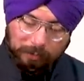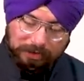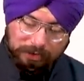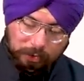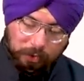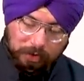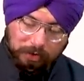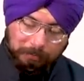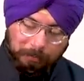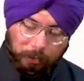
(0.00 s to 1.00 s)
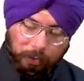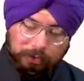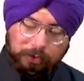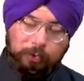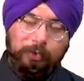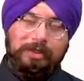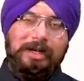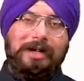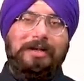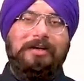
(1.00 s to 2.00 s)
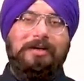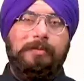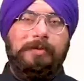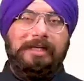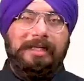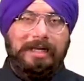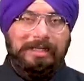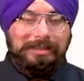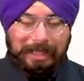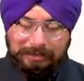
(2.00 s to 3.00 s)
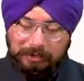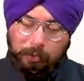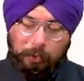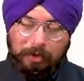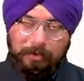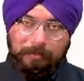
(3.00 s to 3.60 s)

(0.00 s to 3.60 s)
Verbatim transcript: which took both rural and urban areas as a whole.